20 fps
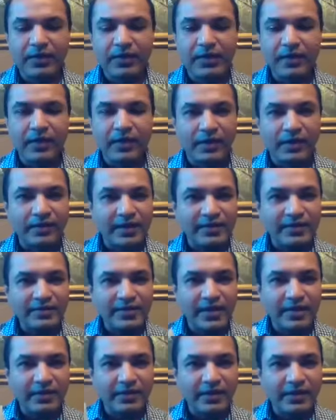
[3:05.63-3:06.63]
And that's
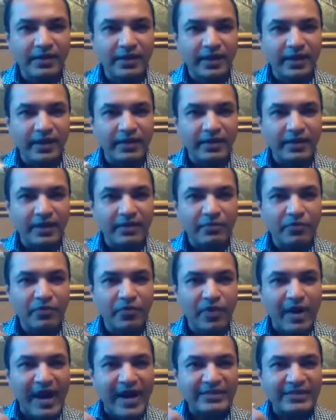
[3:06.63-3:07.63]
how you're going to end up
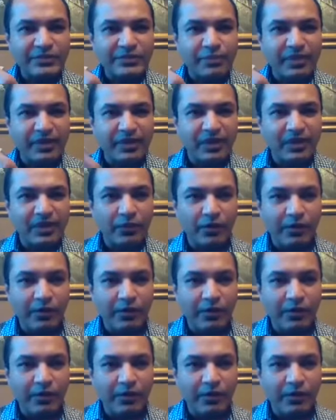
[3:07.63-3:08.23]
grasping it,